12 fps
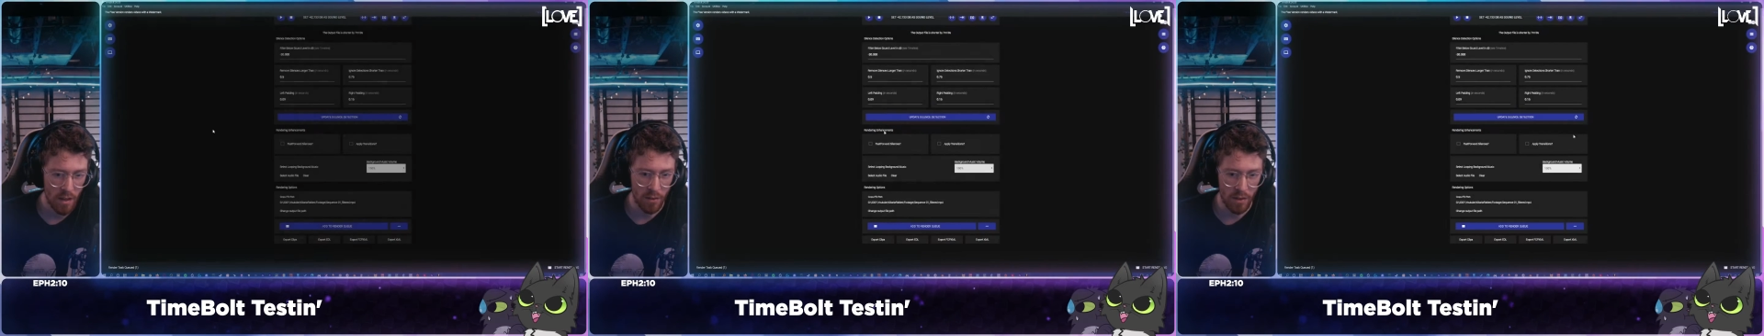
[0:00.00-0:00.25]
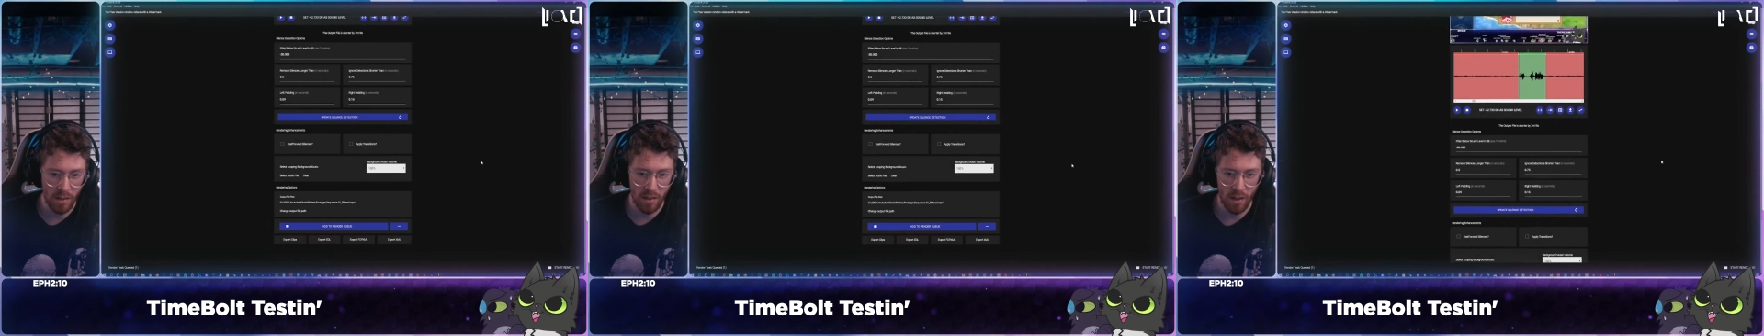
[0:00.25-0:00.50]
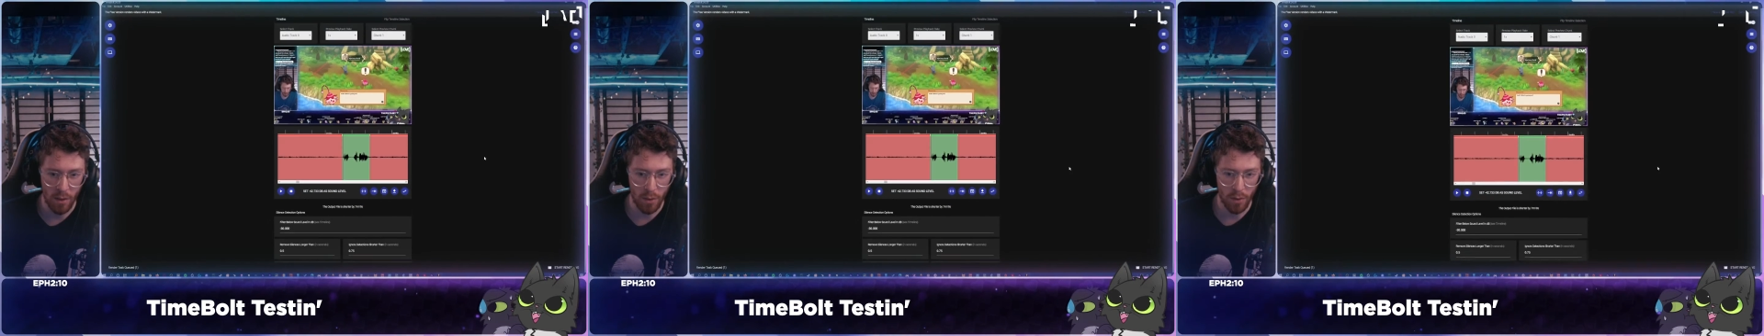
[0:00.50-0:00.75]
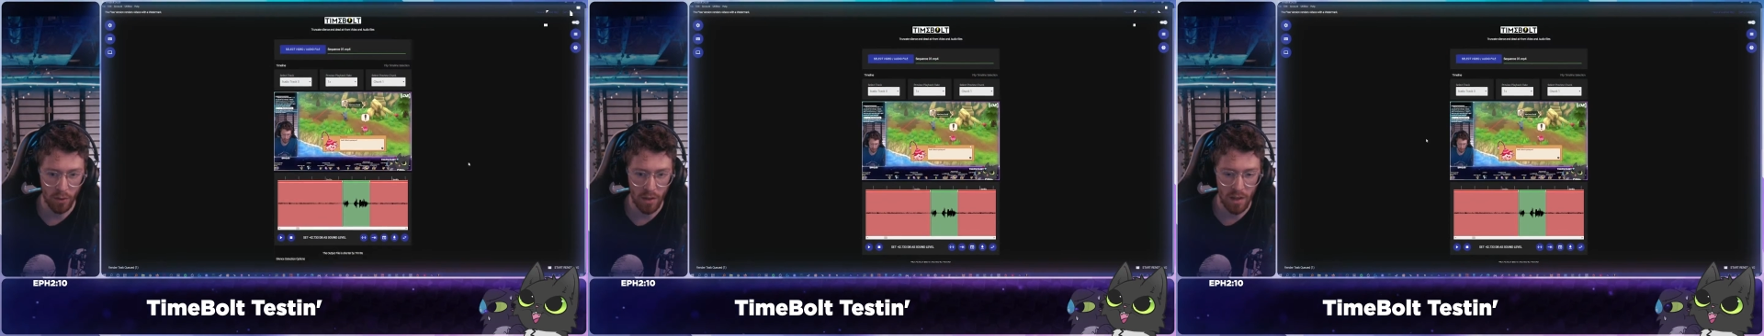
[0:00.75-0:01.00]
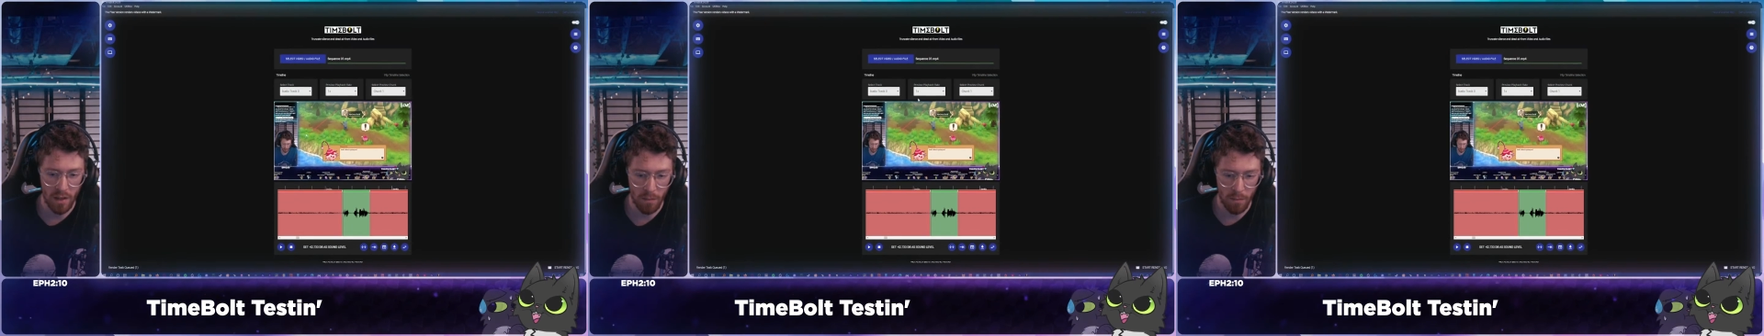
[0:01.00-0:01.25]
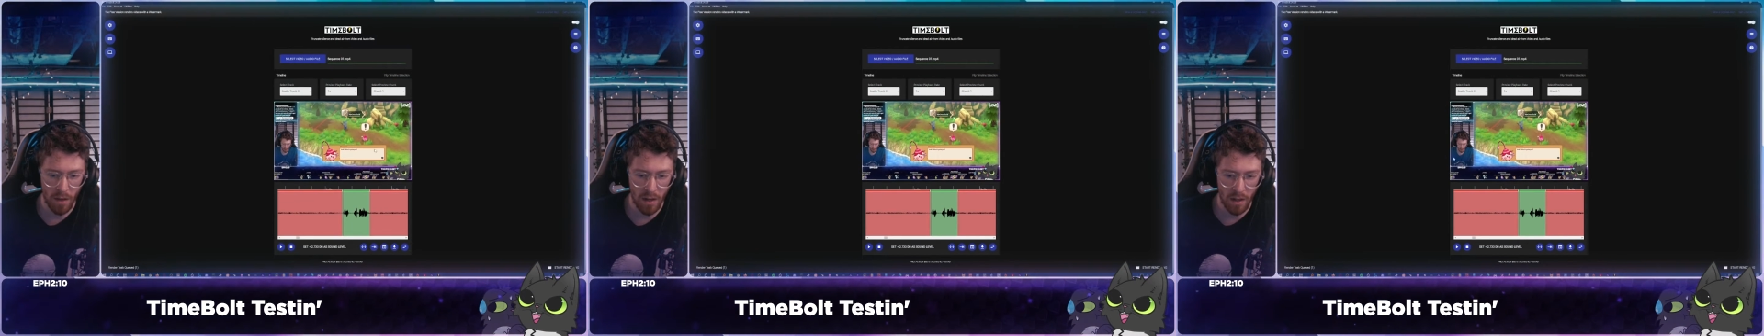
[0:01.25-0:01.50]
This is a
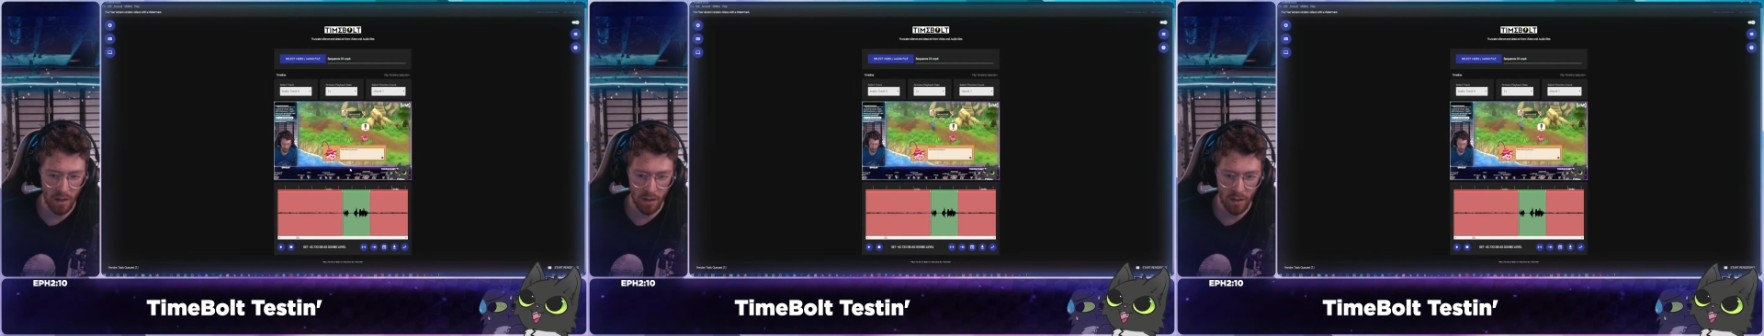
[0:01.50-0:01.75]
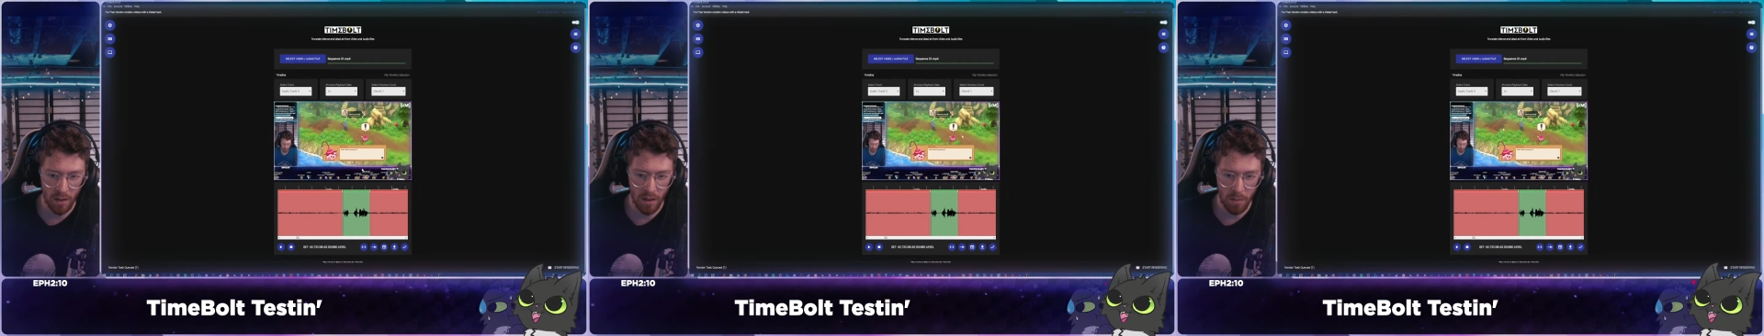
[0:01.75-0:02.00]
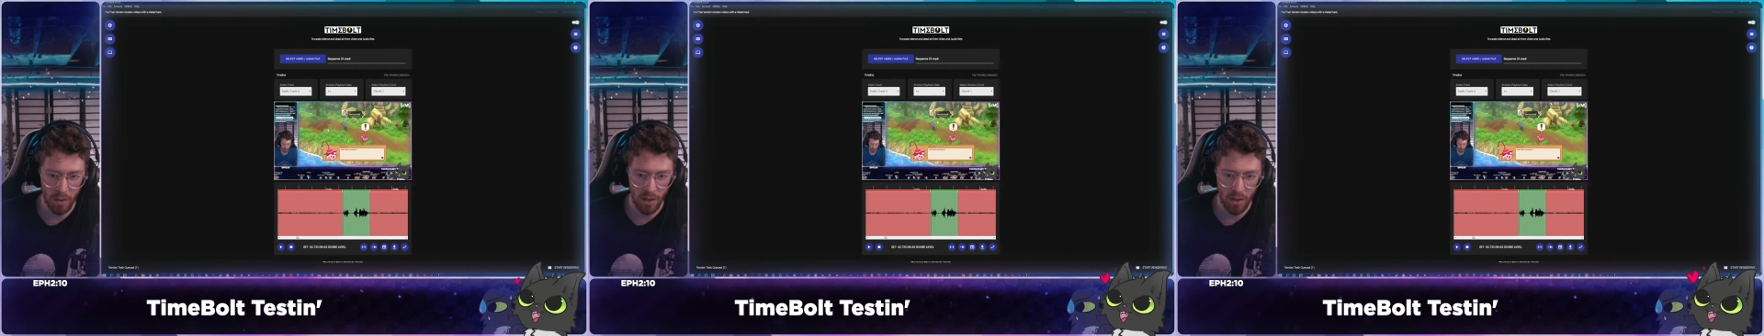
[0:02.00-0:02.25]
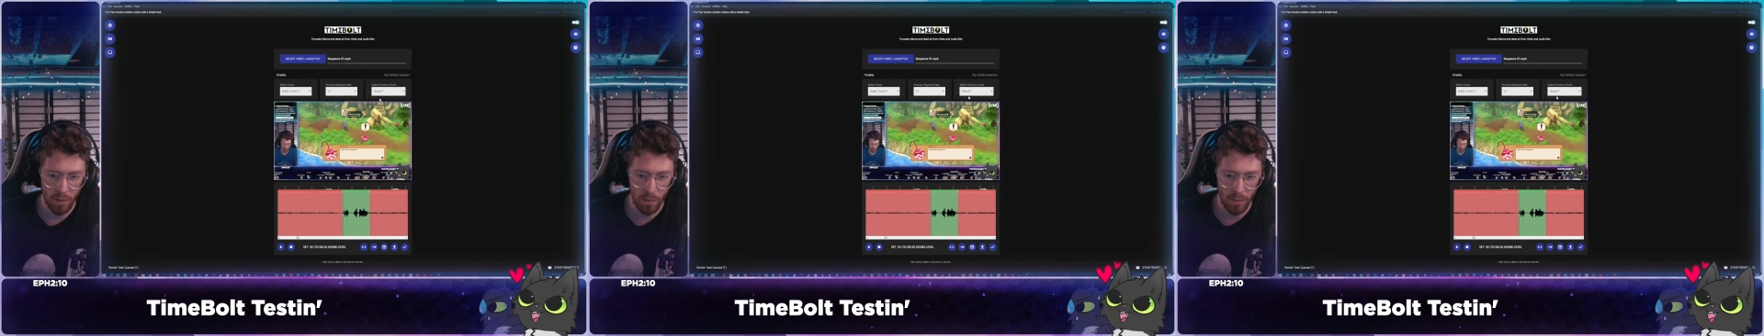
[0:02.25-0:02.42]
30-minute clip here,